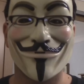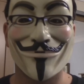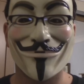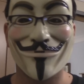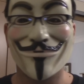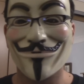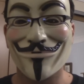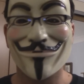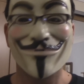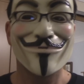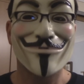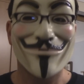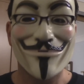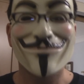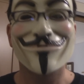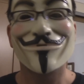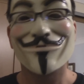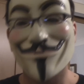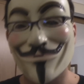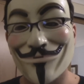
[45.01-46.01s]
This just
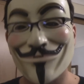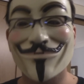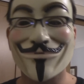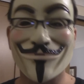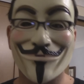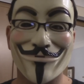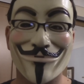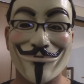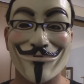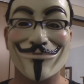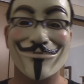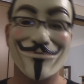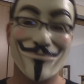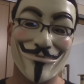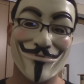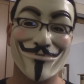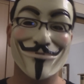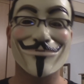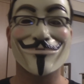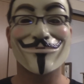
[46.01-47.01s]
goes to show that
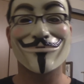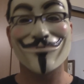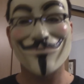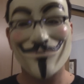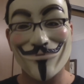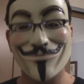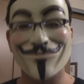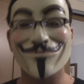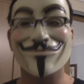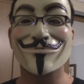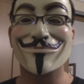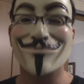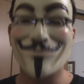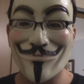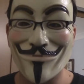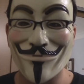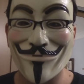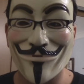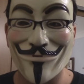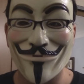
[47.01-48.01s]
these are the type of
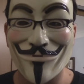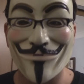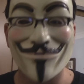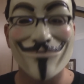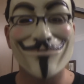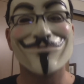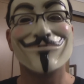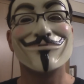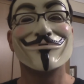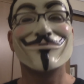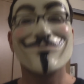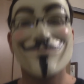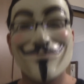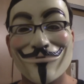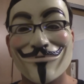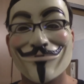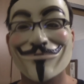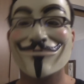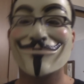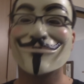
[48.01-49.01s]
people that our
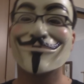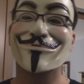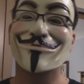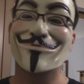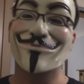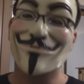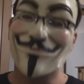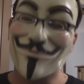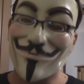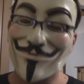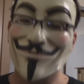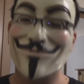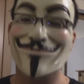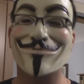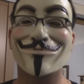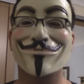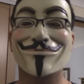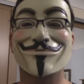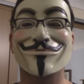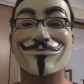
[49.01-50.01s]
security
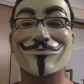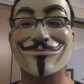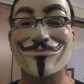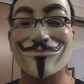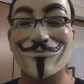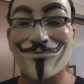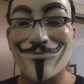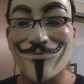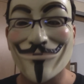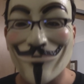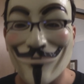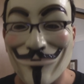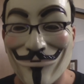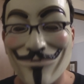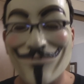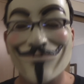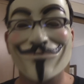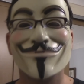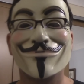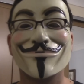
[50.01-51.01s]
services,
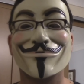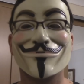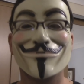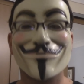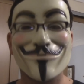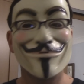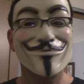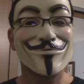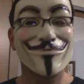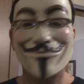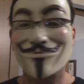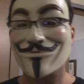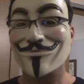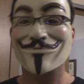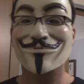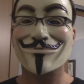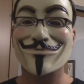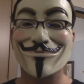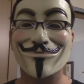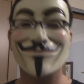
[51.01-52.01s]
who sit there and tell
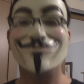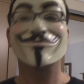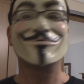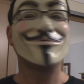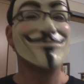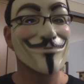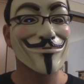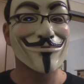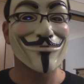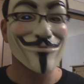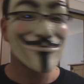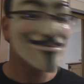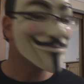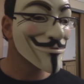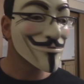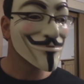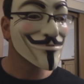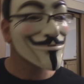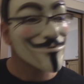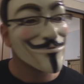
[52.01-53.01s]
us that they can't tell
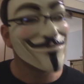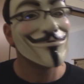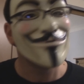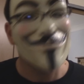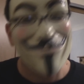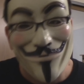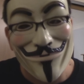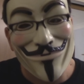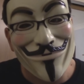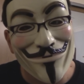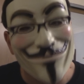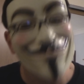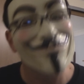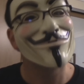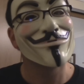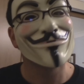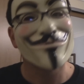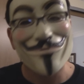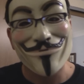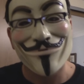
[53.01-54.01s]
us
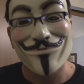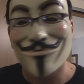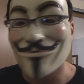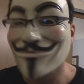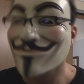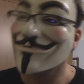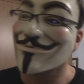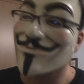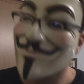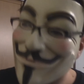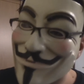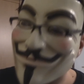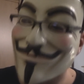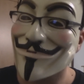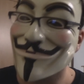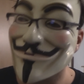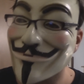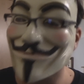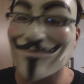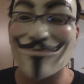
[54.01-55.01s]
anything about what they're
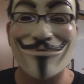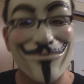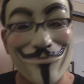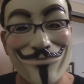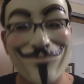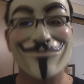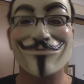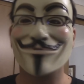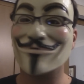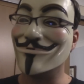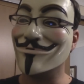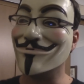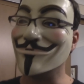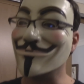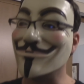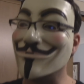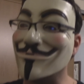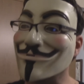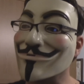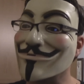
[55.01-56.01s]
doing because of
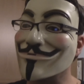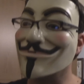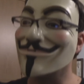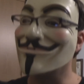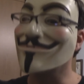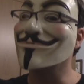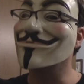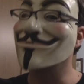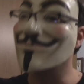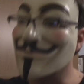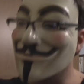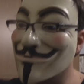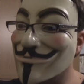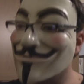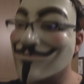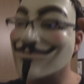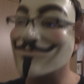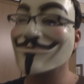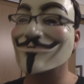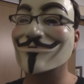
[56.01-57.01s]
national
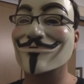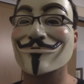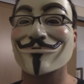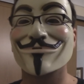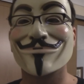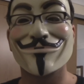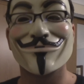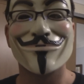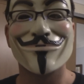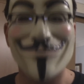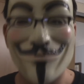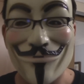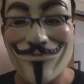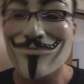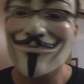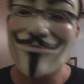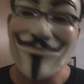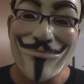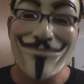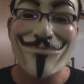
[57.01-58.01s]
security, well,
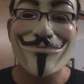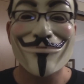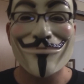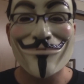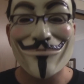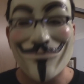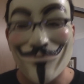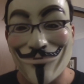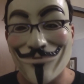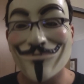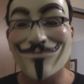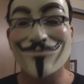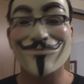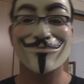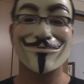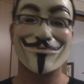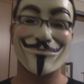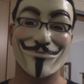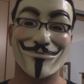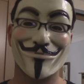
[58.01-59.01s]
these are the type of
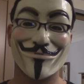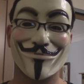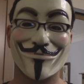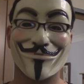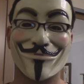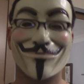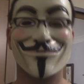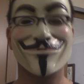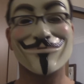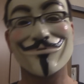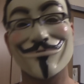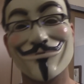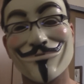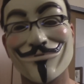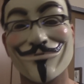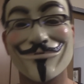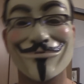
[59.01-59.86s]
people that they